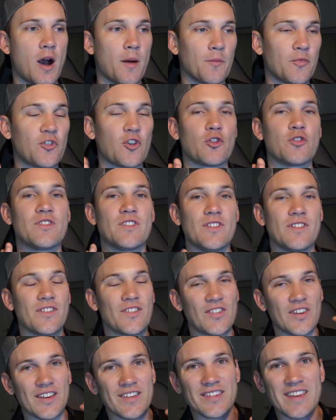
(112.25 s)
So
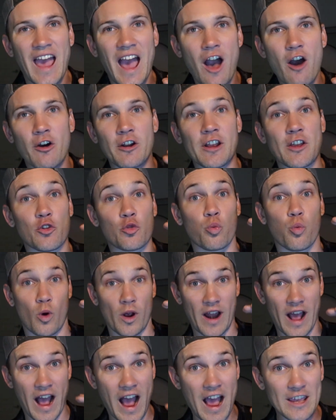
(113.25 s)
6-gallon is
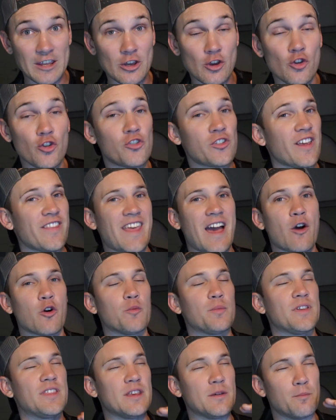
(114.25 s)
what I used, and that would
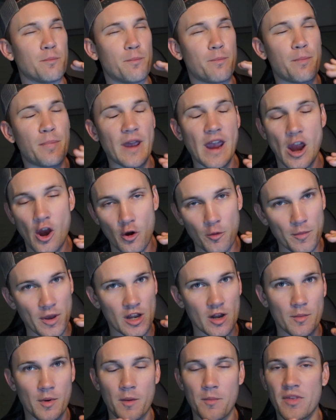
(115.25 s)
be the bare
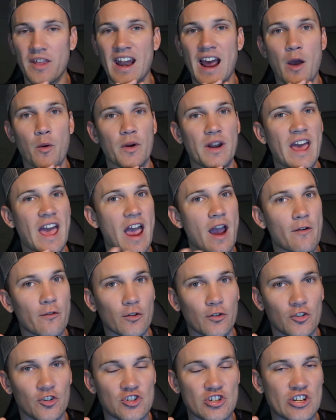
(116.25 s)
minimum that I would ever
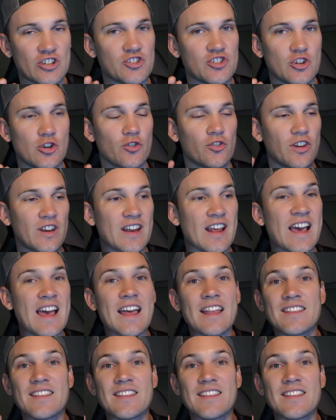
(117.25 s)
suggest using.